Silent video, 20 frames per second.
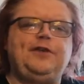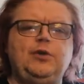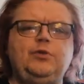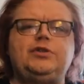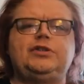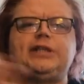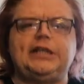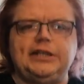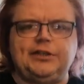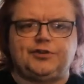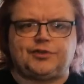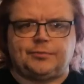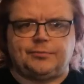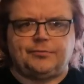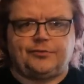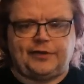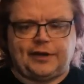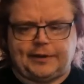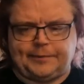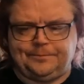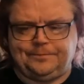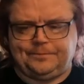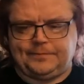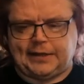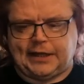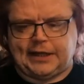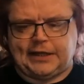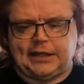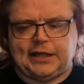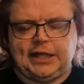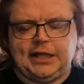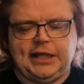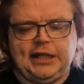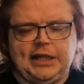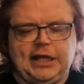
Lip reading: you see something like